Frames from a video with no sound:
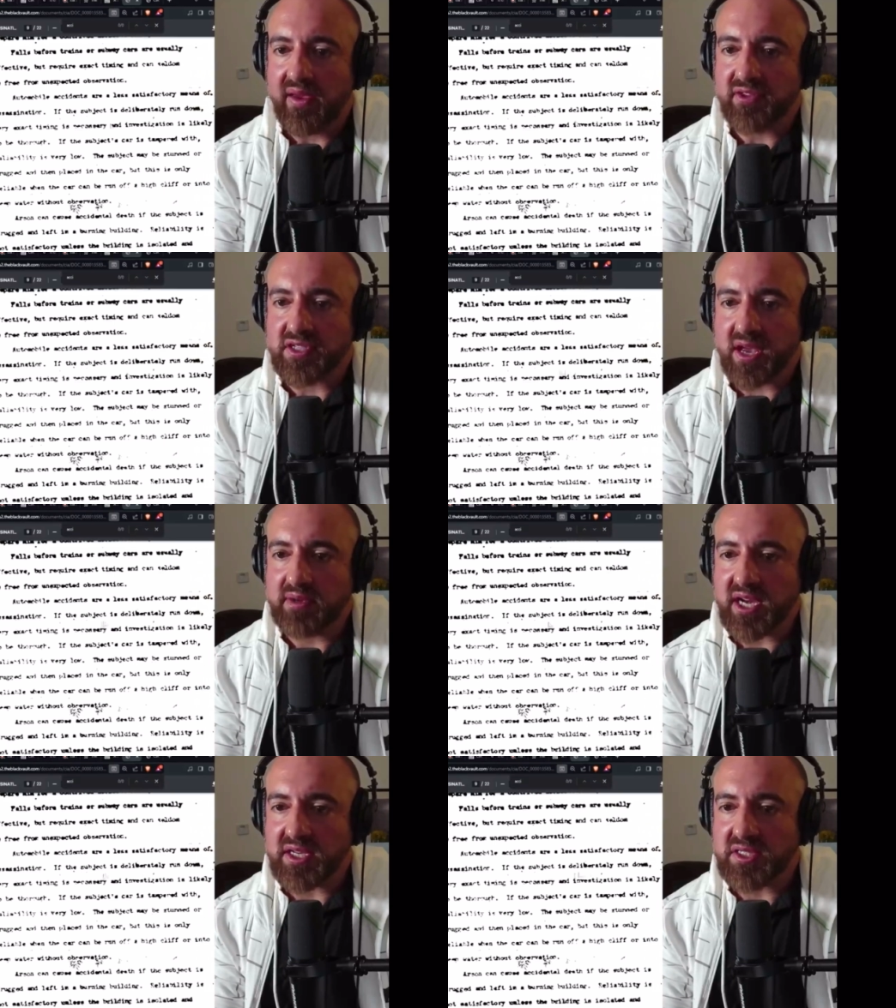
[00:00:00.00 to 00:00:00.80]
If the
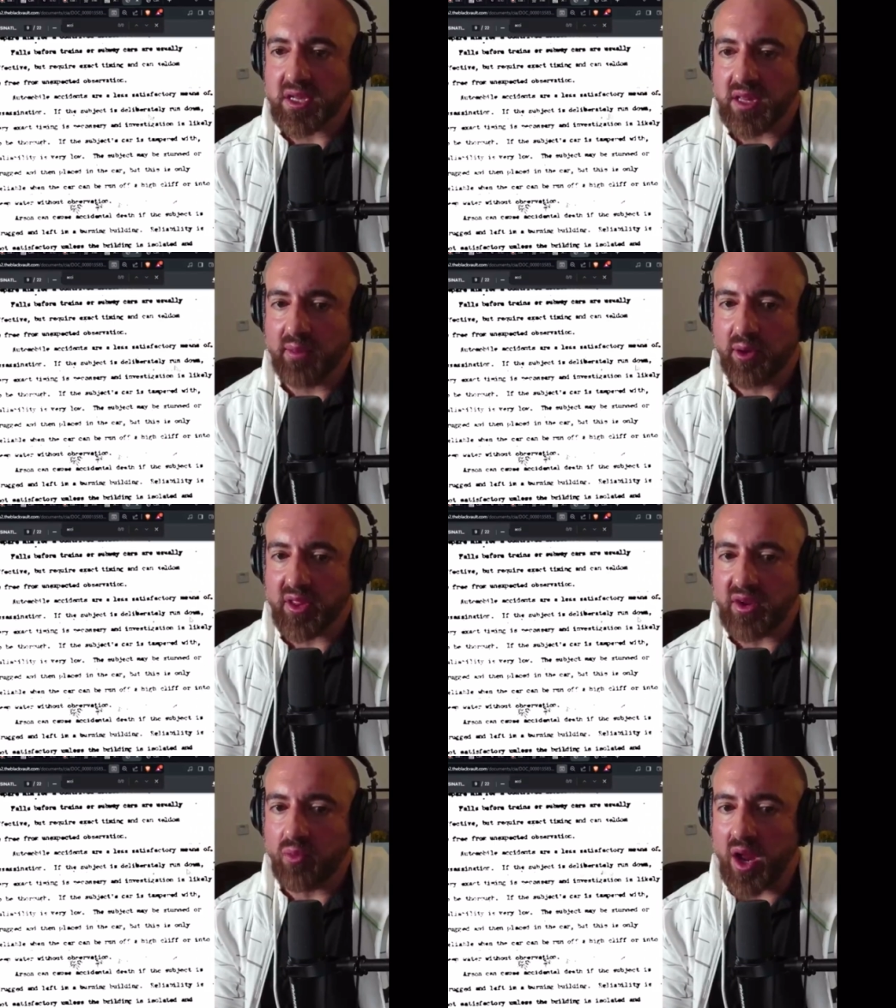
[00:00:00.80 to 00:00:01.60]
subject is
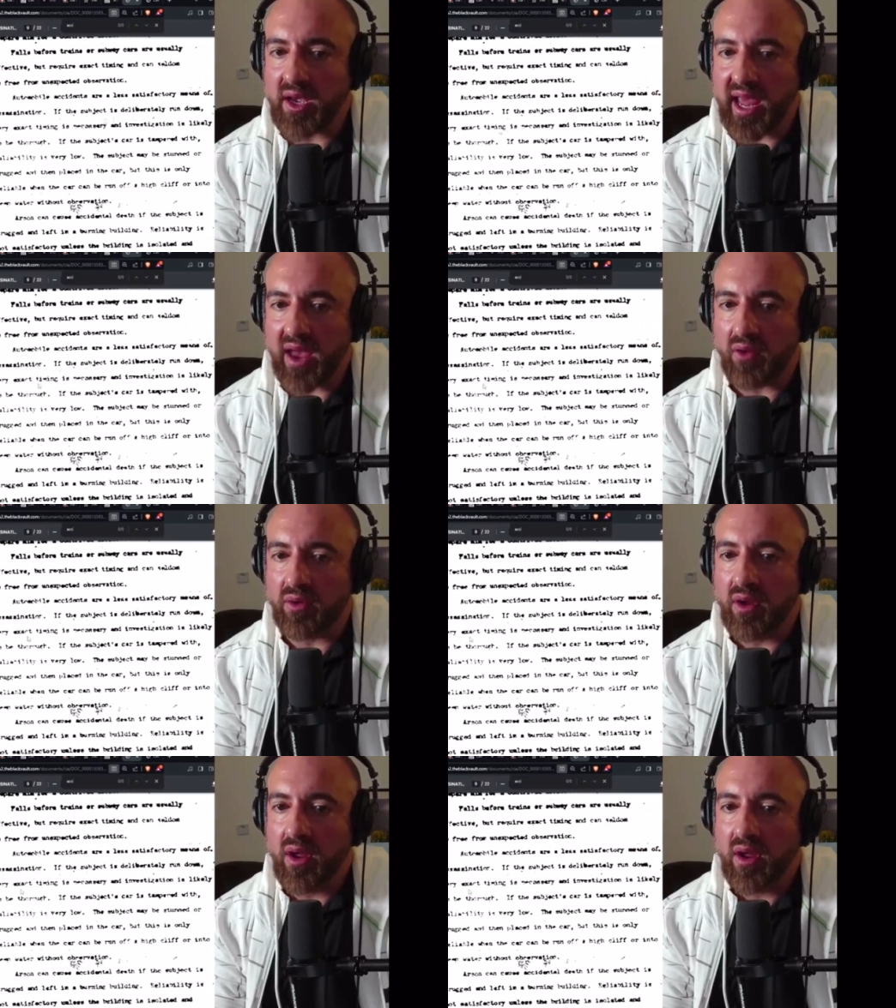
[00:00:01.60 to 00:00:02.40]
deliberately run
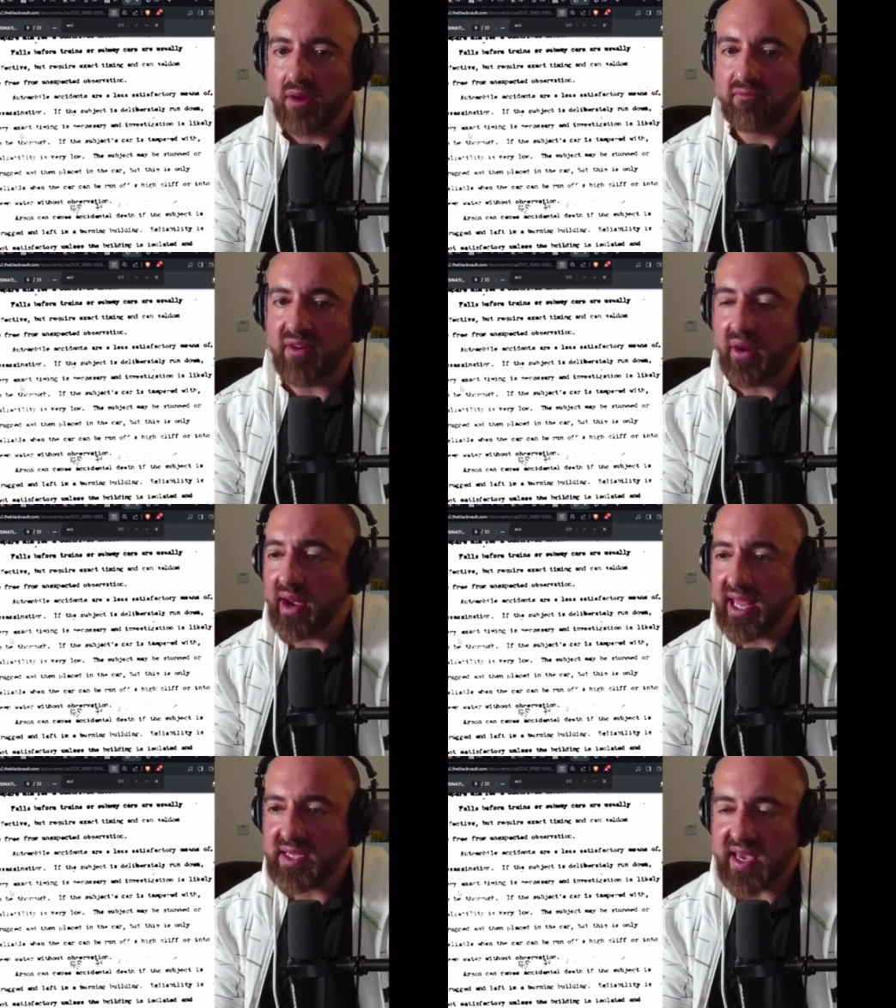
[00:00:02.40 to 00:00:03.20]
down,
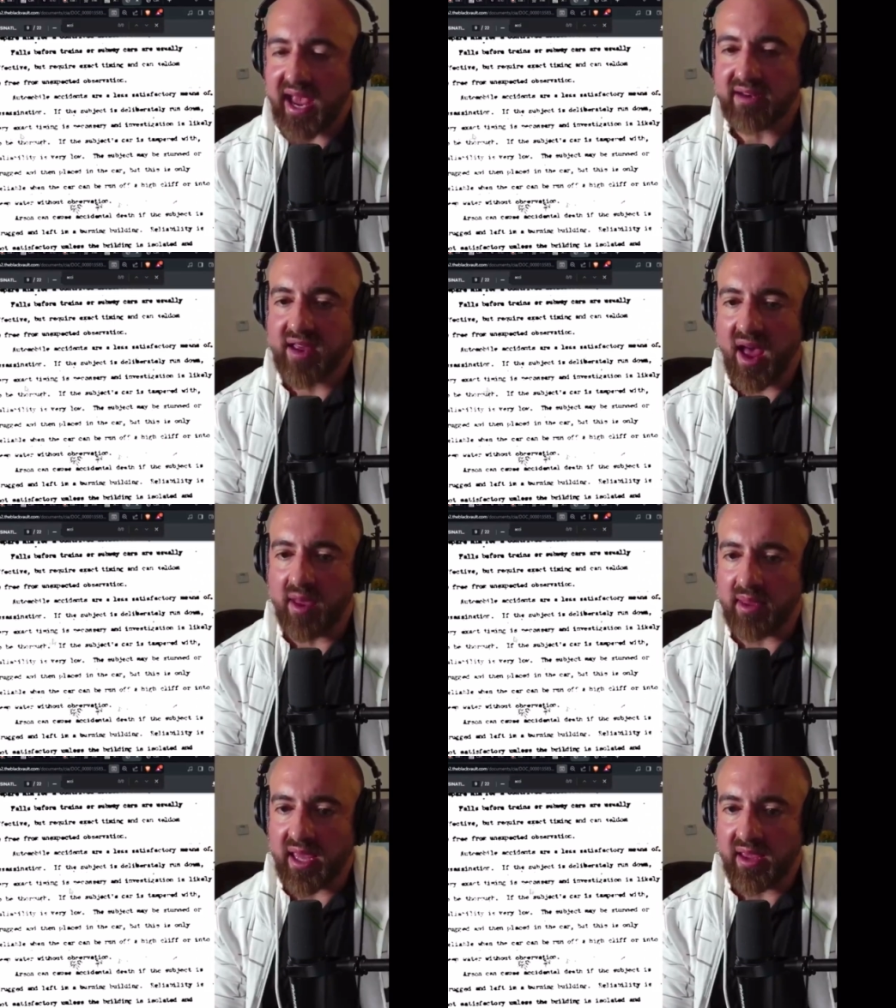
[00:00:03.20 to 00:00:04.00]
very exact
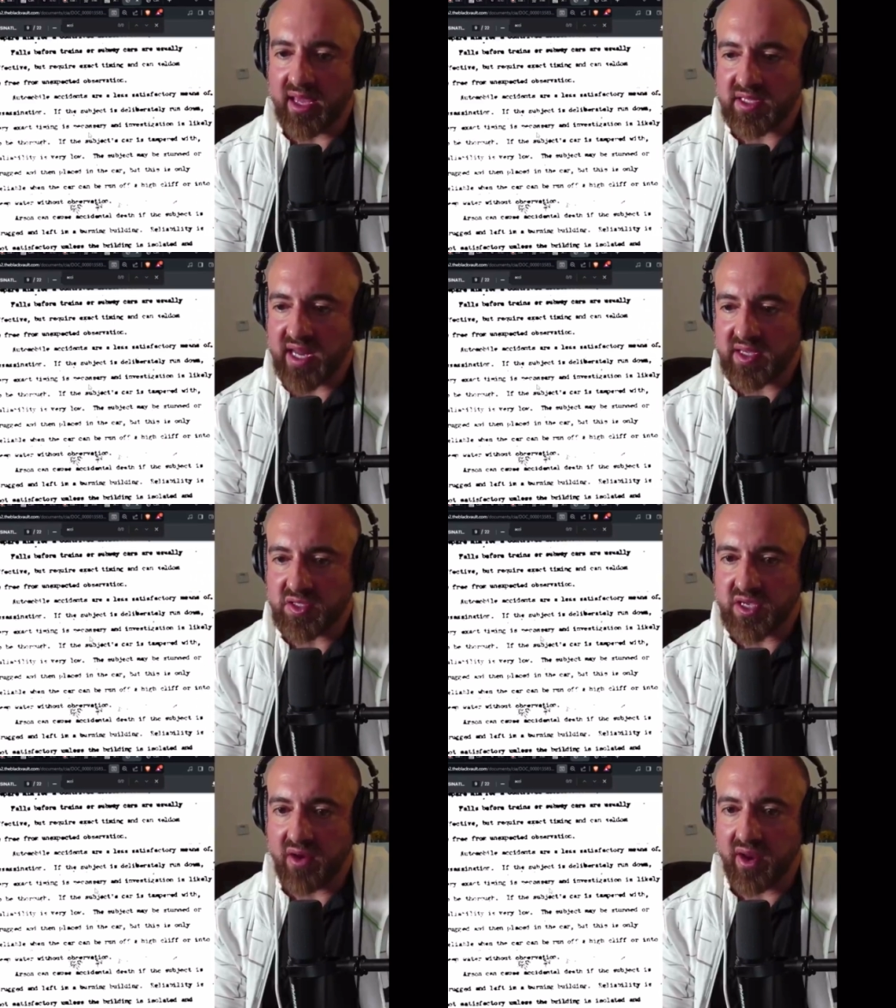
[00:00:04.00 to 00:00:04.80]
timing is
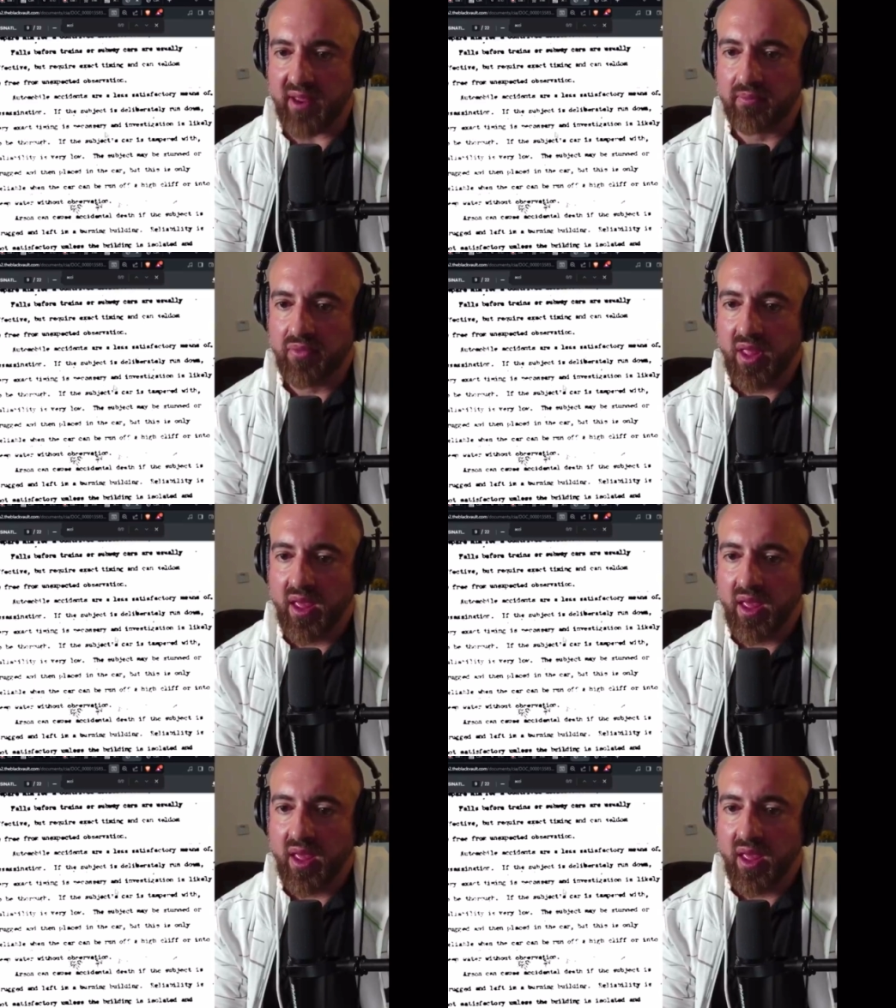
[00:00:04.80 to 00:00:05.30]
necessary,